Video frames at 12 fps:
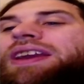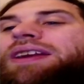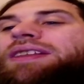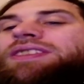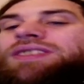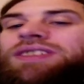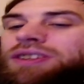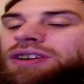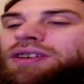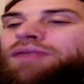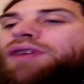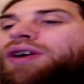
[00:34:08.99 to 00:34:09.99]
This is not a
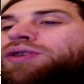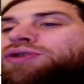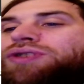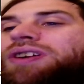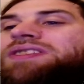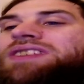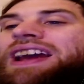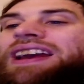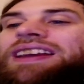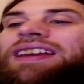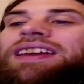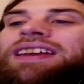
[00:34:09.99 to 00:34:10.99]
Voltron deck.
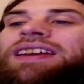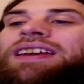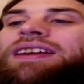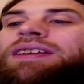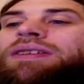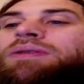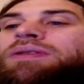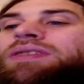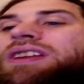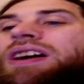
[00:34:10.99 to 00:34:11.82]
You know,